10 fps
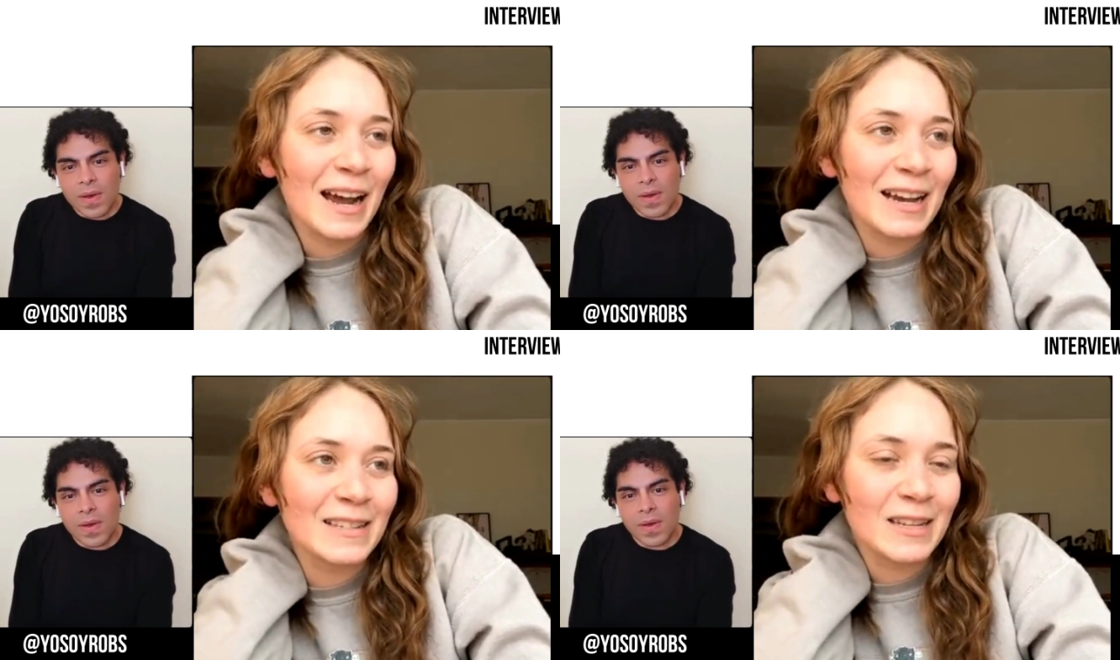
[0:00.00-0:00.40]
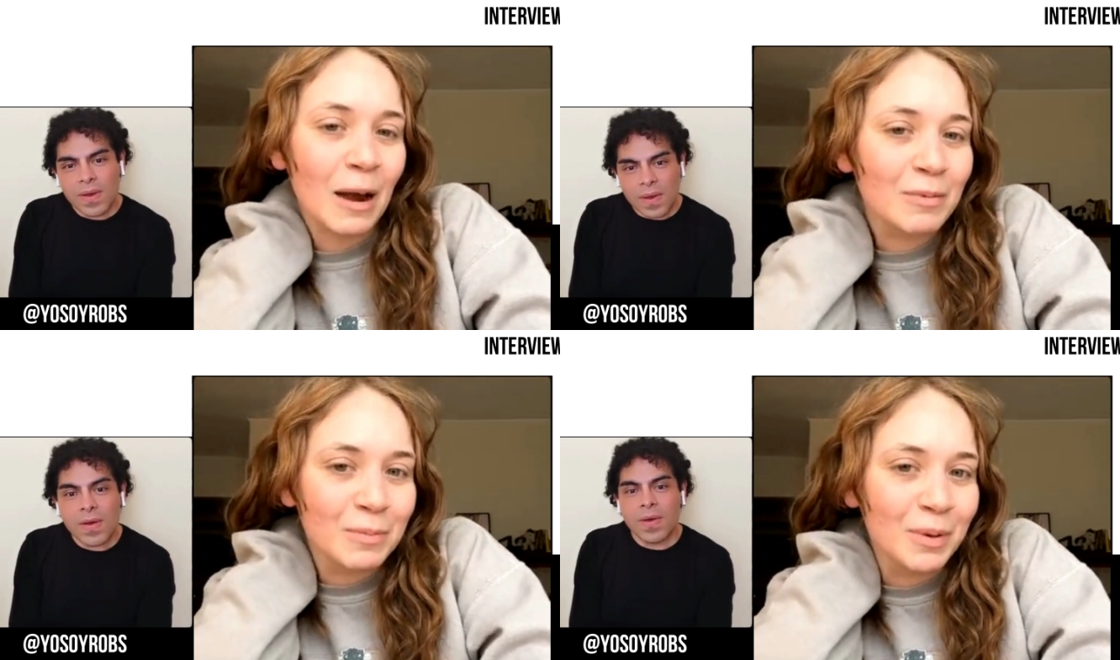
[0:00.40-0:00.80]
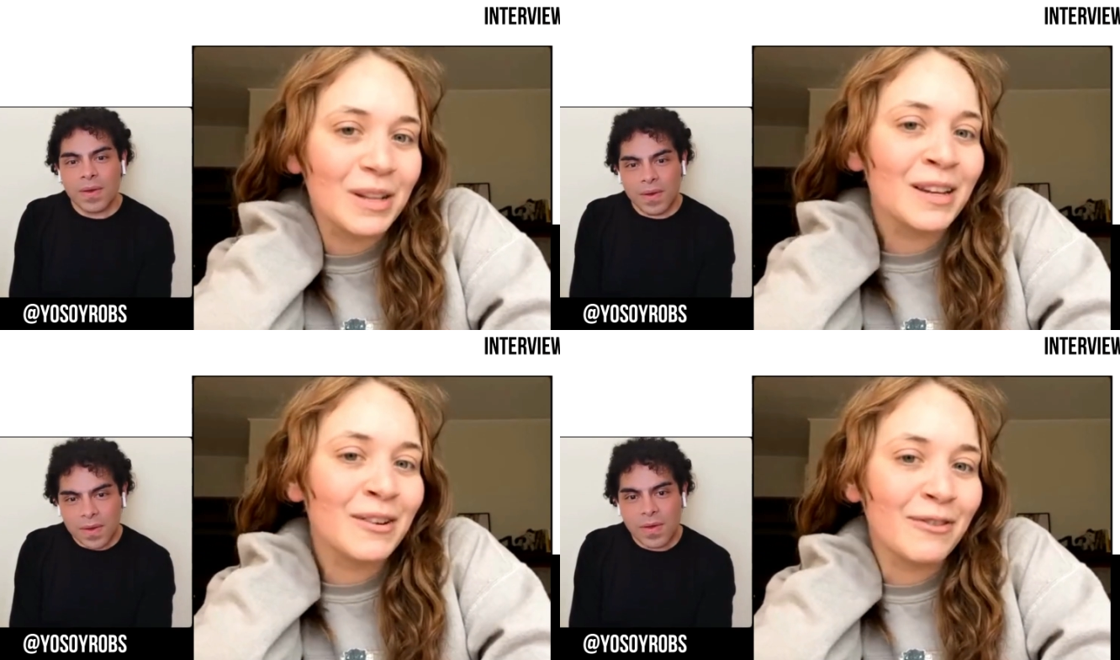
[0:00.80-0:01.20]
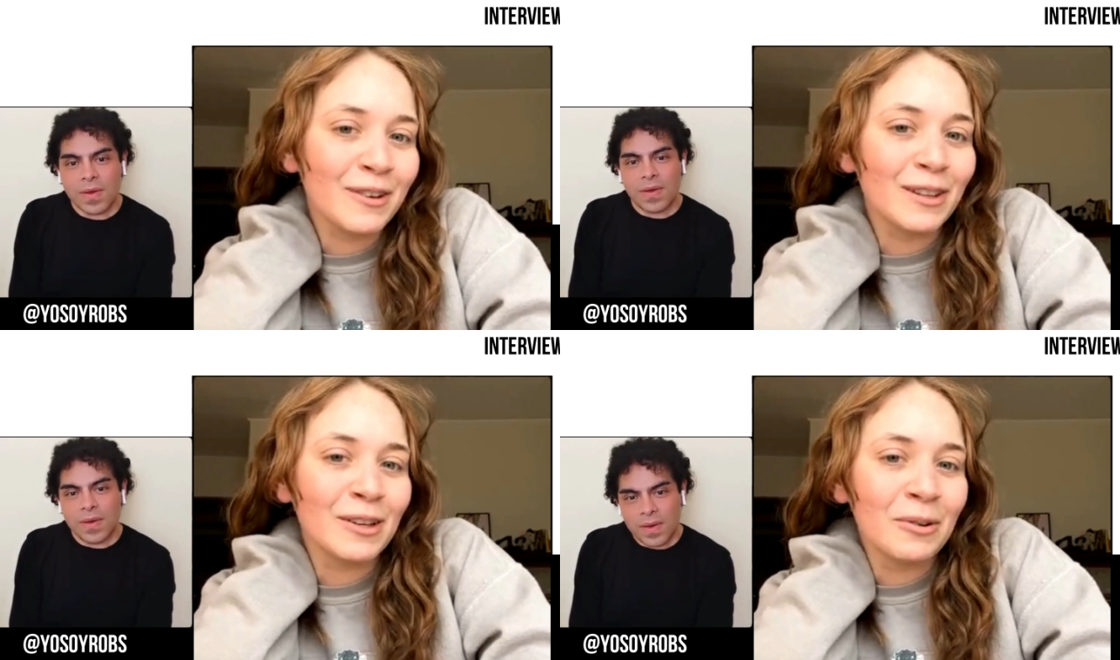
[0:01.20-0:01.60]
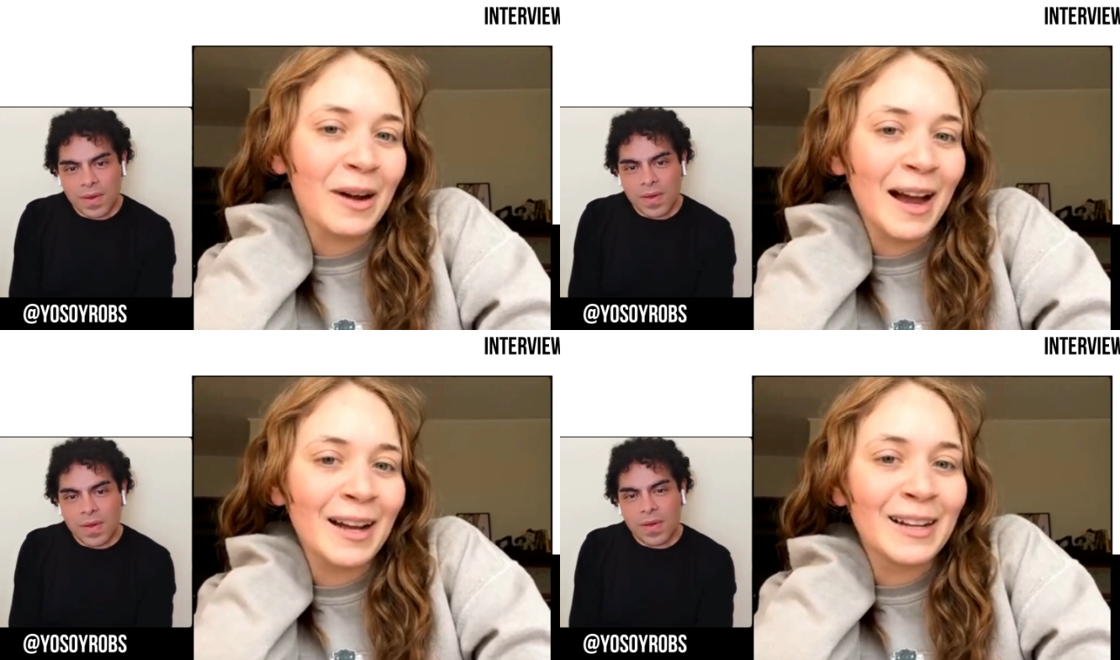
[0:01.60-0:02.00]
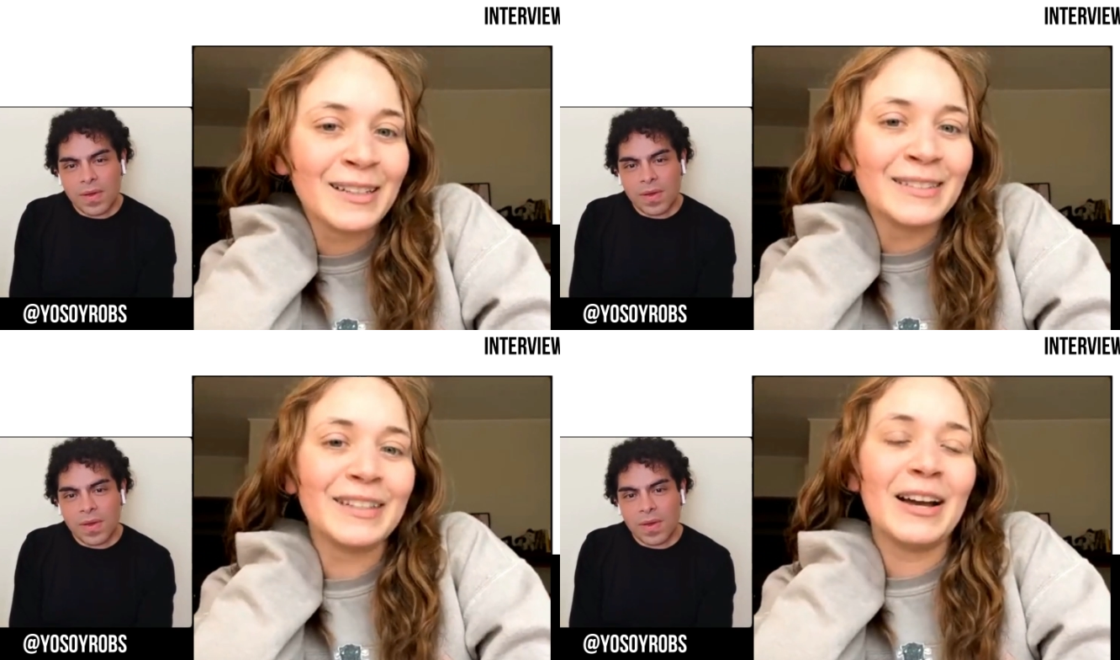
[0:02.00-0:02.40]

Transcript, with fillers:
Speaker 1: I stopped breathing for a little while,